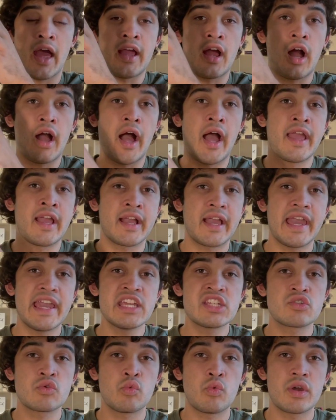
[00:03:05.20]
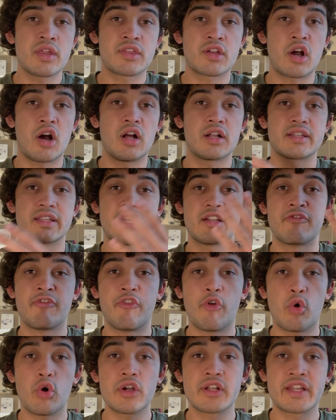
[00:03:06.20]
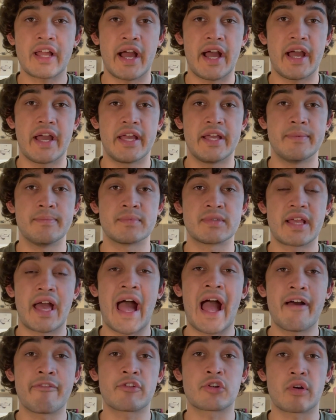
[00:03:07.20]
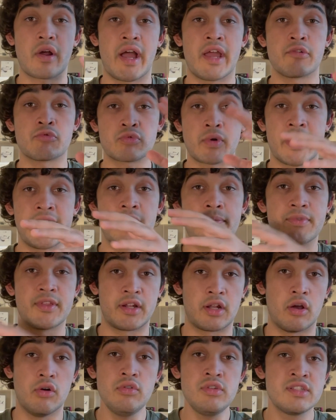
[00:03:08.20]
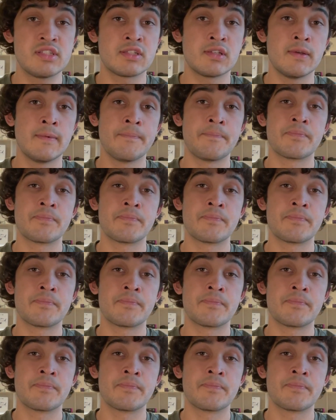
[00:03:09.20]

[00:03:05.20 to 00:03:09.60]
I engage with content 4 times after I write up the notes.